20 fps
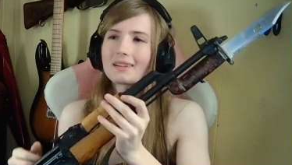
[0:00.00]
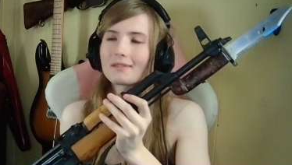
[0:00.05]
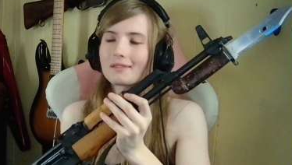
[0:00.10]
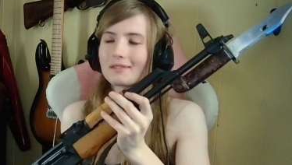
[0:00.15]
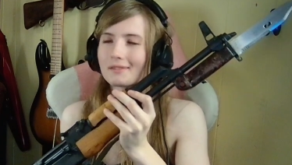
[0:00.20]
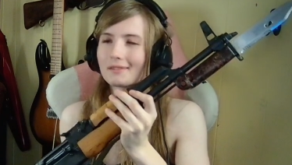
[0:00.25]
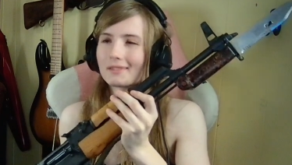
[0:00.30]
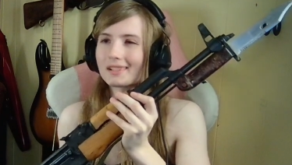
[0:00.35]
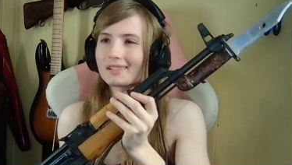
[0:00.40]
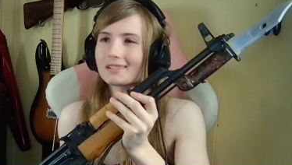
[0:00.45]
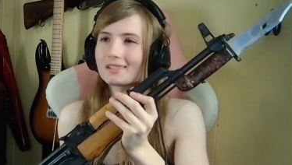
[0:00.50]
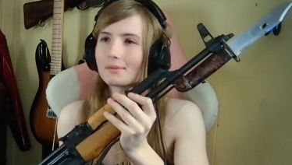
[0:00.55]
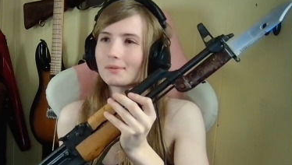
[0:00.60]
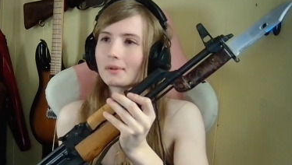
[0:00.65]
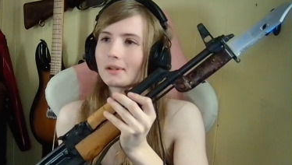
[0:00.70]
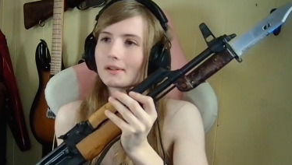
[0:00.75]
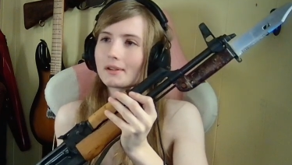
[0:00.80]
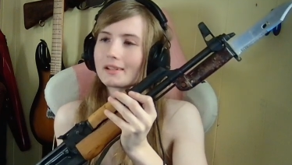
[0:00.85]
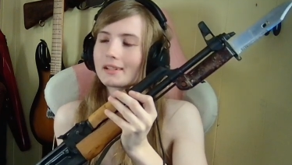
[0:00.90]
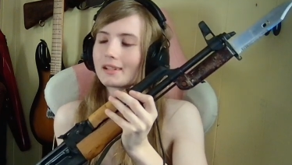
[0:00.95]
of an easy
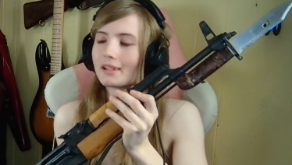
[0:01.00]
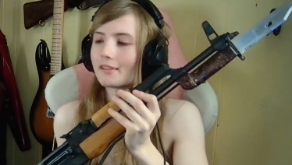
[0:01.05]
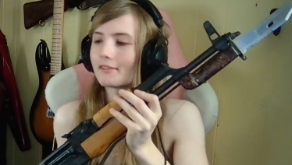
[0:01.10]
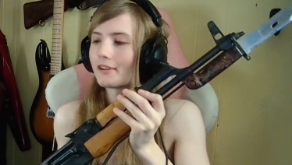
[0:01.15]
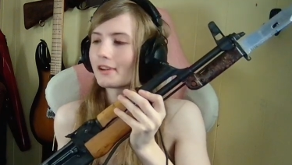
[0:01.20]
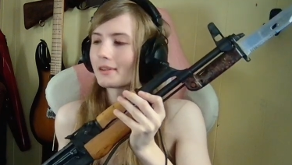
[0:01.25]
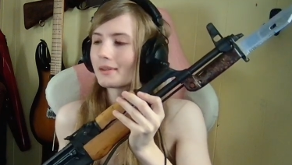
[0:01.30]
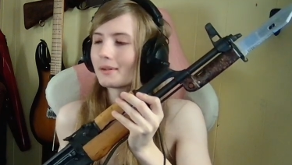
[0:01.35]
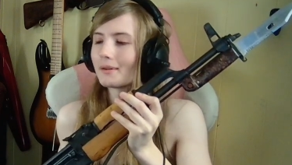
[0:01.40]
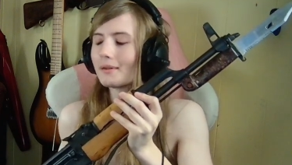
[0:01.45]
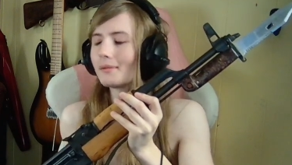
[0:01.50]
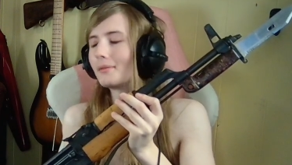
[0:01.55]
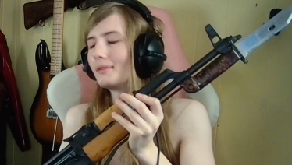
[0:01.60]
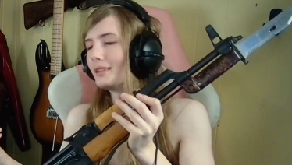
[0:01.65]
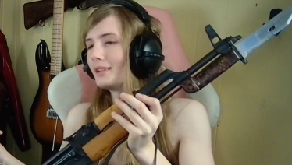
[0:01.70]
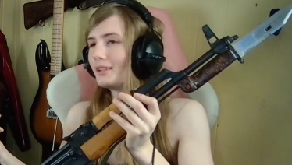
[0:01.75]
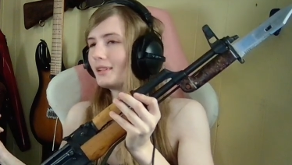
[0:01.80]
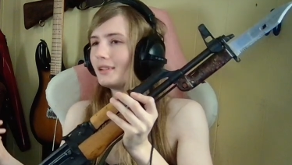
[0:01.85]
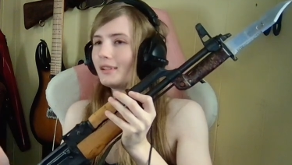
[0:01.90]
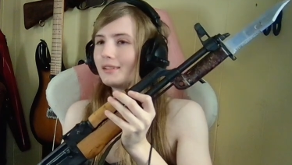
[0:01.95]
way to identify, though
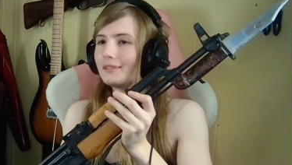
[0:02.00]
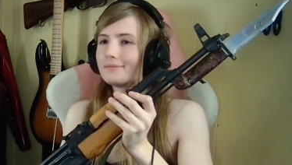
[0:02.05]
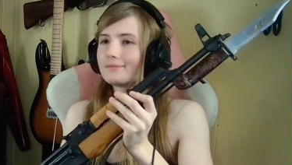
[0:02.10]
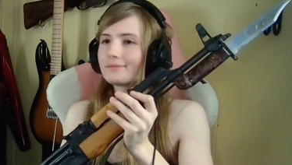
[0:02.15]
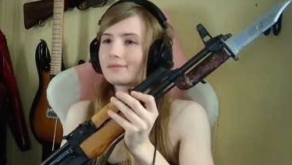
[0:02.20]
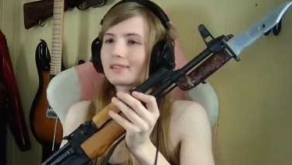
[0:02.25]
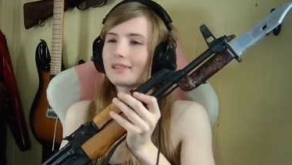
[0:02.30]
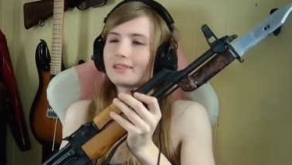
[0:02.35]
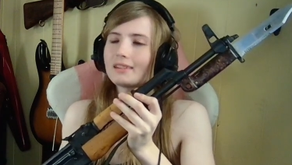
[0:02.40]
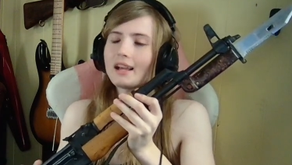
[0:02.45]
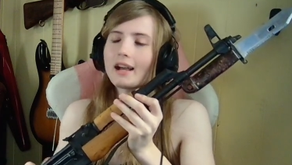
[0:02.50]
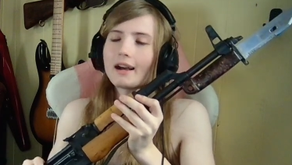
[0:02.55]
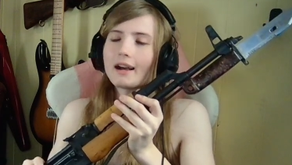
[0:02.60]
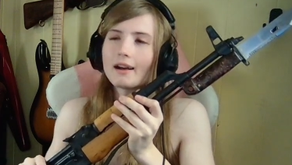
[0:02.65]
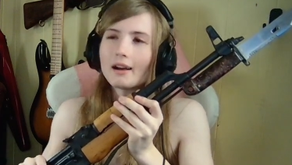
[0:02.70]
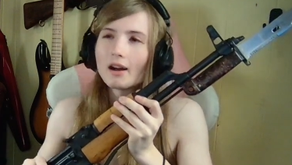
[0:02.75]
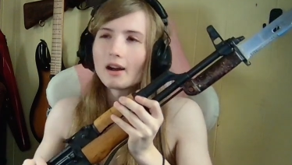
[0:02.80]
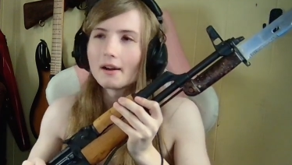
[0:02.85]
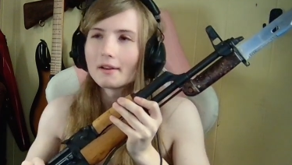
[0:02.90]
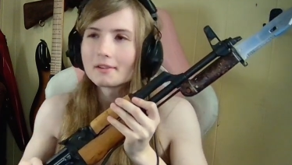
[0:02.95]
not
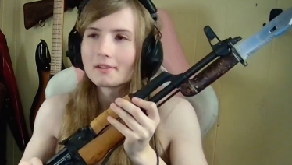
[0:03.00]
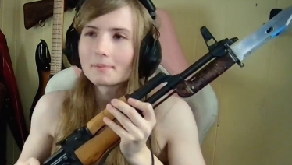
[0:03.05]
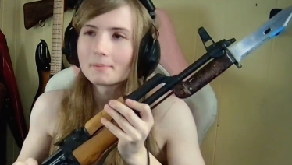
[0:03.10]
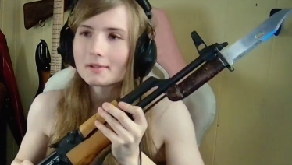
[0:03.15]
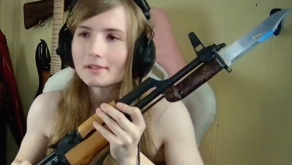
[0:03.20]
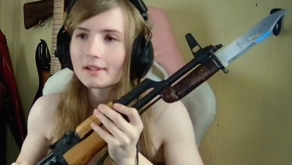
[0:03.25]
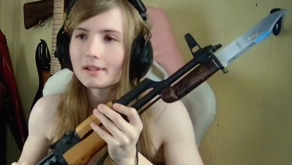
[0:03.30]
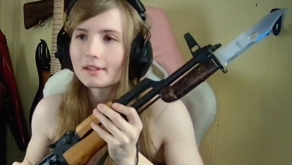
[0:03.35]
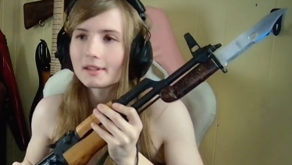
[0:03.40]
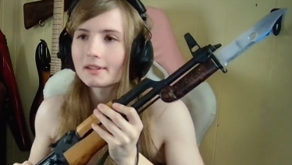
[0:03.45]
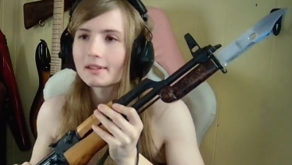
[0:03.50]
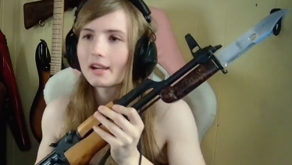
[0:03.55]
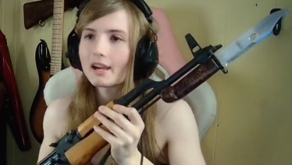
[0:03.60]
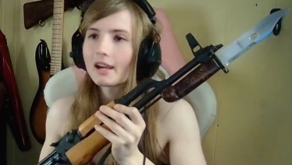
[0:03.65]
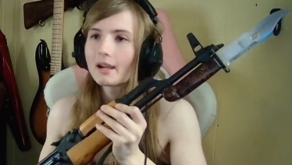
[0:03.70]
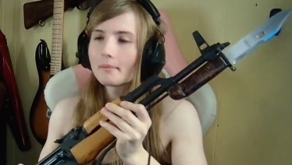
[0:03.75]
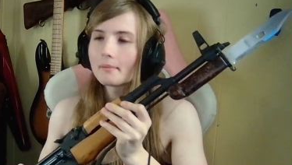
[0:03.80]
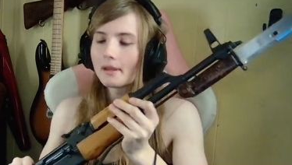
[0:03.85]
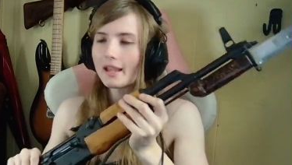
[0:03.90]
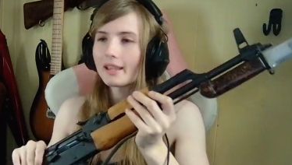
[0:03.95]
100% of the
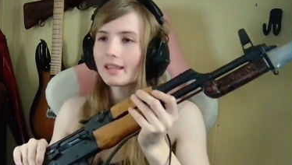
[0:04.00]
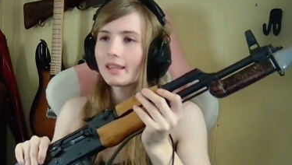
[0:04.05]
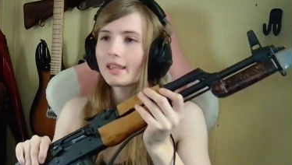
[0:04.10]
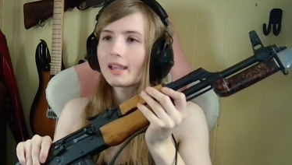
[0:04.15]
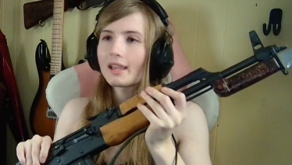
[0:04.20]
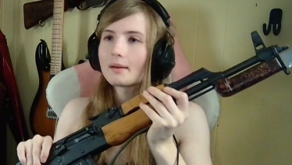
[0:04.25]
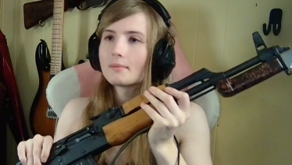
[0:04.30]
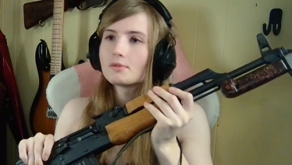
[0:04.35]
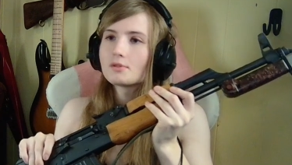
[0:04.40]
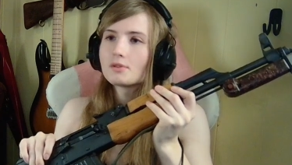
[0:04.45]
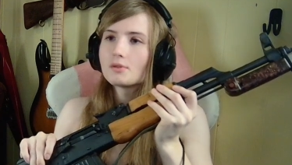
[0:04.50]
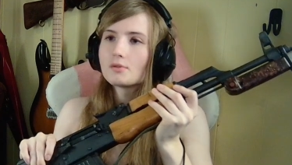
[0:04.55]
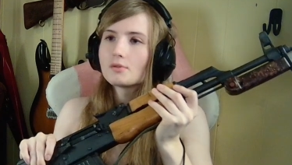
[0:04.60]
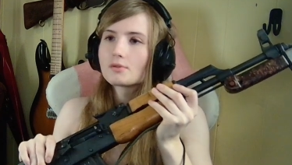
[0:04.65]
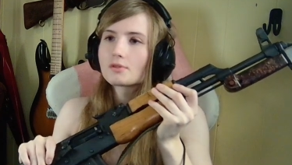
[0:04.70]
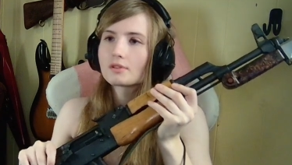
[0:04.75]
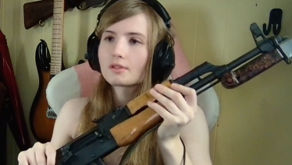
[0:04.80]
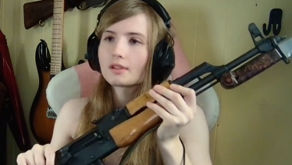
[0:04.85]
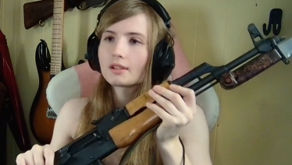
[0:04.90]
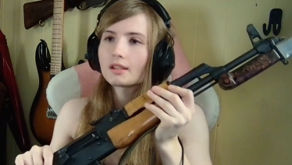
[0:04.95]
time. AKMs
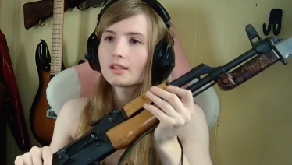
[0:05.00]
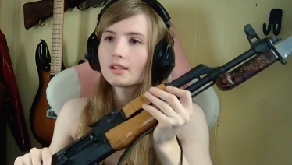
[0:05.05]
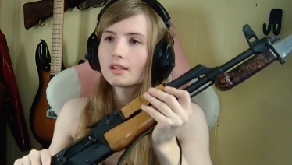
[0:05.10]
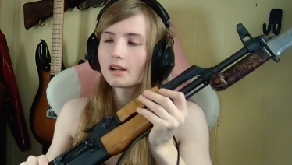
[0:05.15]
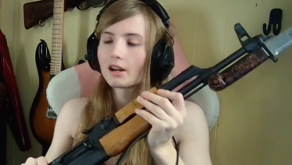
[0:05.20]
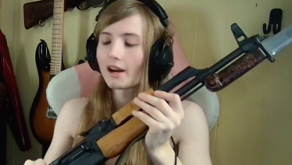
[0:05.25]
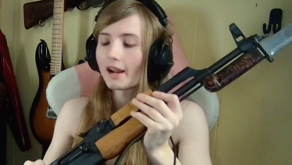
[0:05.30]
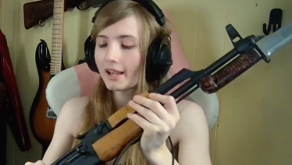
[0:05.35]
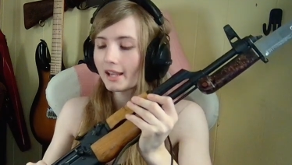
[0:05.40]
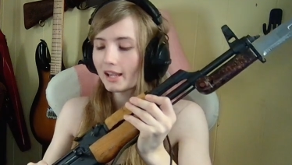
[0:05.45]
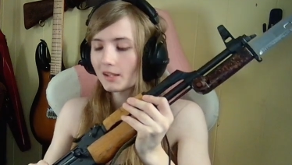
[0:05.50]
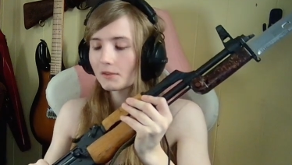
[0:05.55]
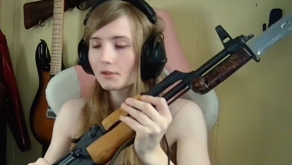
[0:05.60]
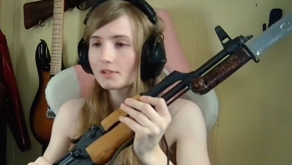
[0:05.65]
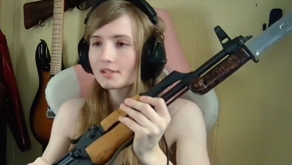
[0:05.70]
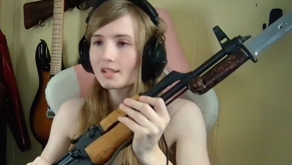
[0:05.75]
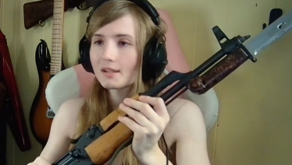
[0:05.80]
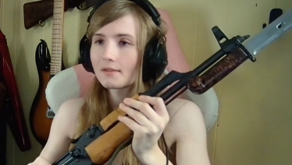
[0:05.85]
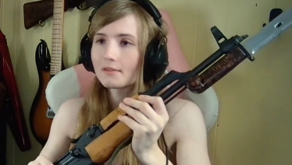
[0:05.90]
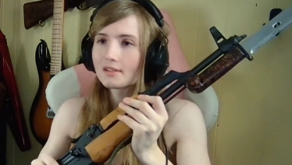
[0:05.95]
usually, or
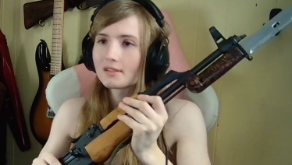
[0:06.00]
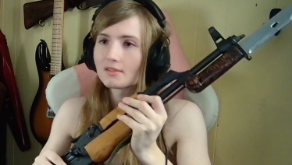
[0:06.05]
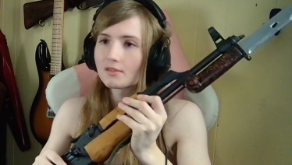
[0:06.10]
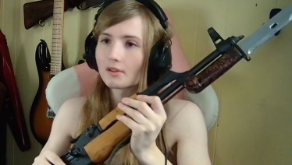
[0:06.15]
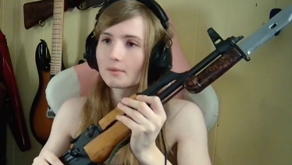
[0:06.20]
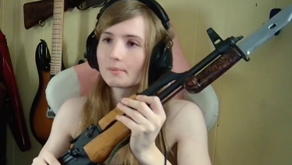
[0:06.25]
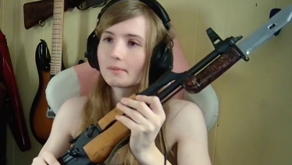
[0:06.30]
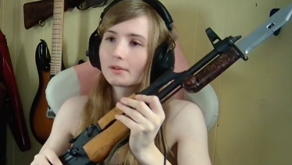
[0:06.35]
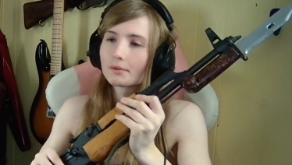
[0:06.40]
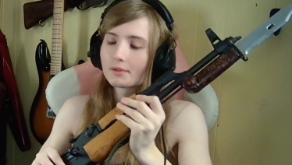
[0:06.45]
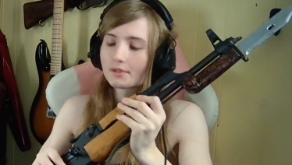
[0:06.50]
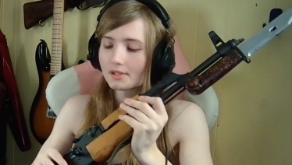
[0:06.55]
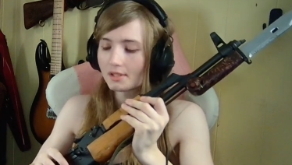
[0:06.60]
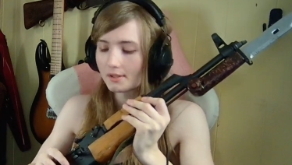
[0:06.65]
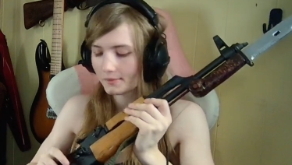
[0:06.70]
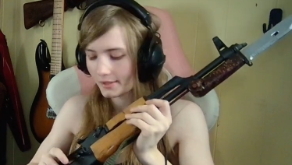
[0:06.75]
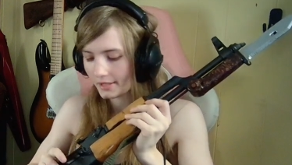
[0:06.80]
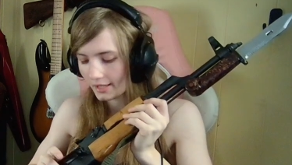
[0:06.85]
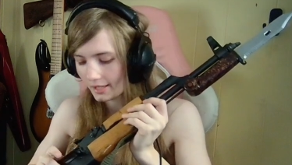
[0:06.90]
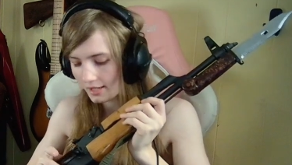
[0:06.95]
AK-47s or milled
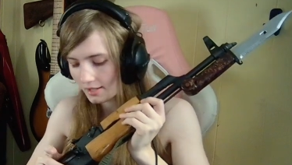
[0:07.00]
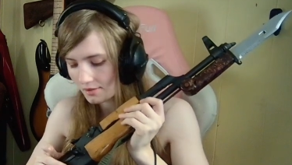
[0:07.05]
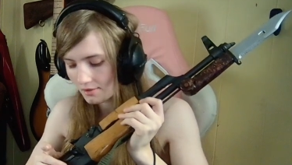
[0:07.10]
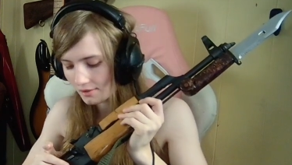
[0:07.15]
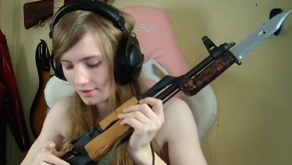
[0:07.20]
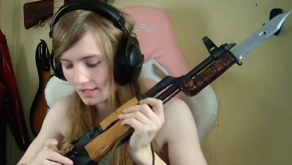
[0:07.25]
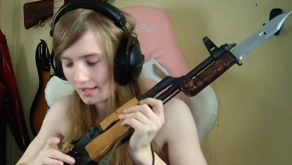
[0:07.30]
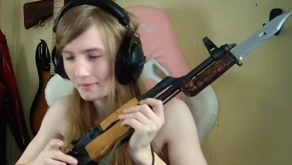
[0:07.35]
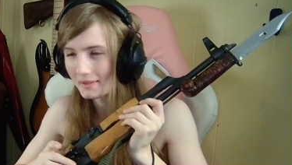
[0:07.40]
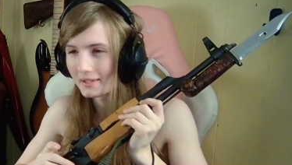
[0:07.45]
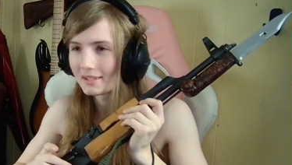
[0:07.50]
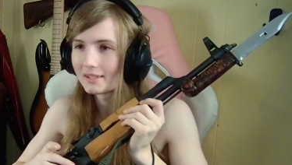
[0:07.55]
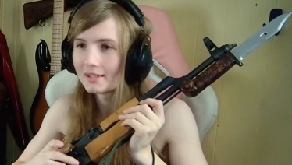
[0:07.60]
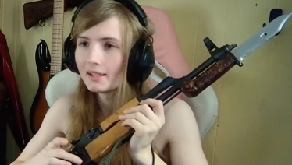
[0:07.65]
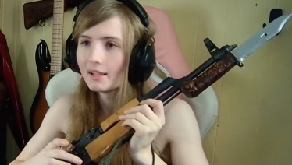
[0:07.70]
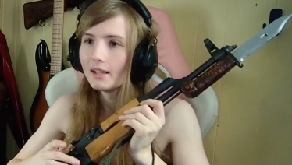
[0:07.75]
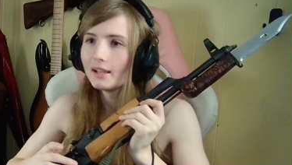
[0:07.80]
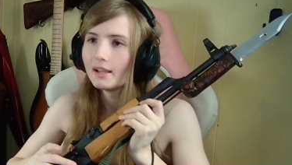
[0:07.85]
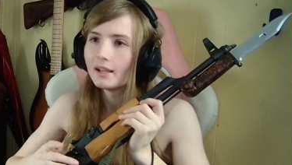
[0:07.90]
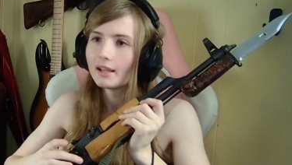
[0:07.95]
receiver AKs usually have
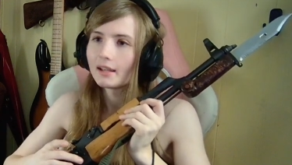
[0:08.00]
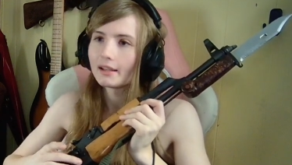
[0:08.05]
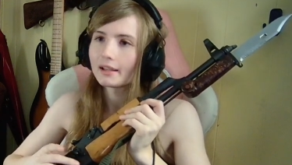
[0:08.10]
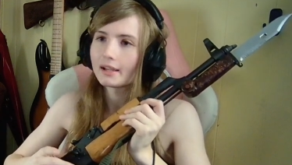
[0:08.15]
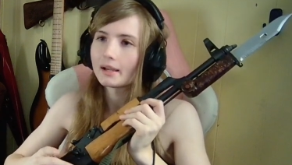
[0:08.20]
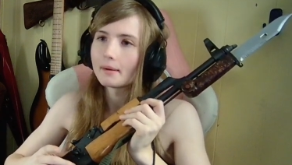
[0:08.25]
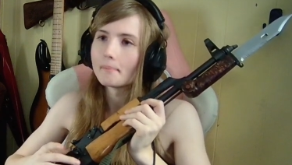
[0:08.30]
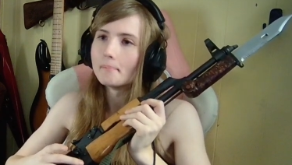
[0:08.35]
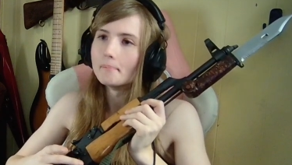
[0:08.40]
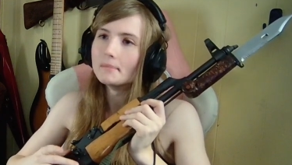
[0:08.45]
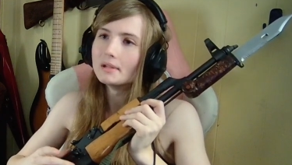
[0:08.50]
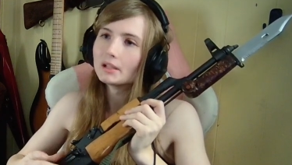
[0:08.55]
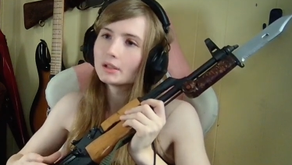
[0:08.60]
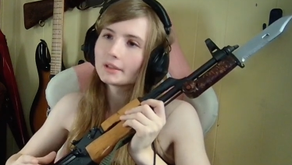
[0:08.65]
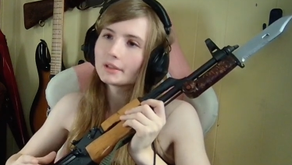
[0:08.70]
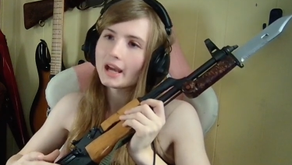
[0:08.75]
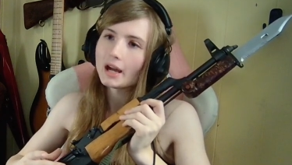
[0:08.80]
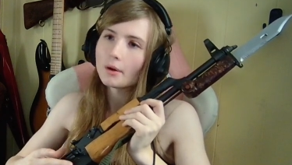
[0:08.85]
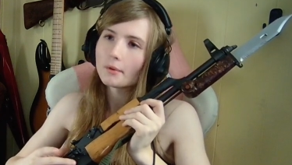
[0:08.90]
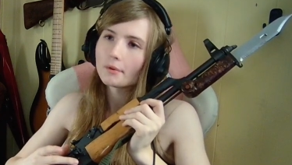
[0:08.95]
a milled out